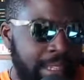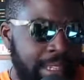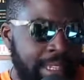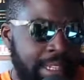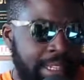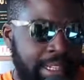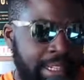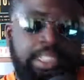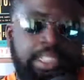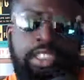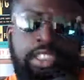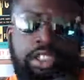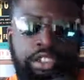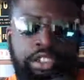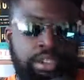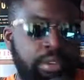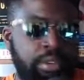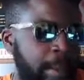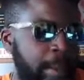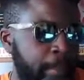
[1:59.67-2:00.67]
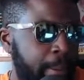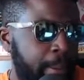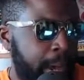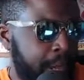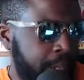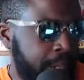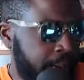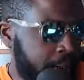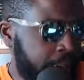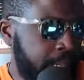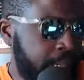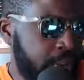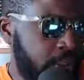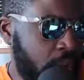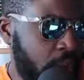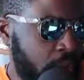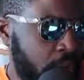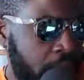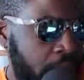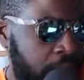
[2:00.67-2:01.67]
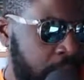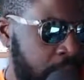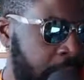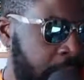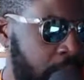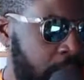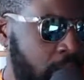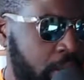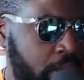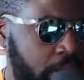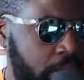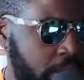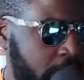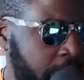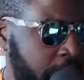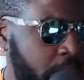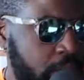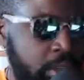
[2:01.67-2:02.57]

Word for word: this is the shoe that I'm buying, right? So I'm not gonna, I'm not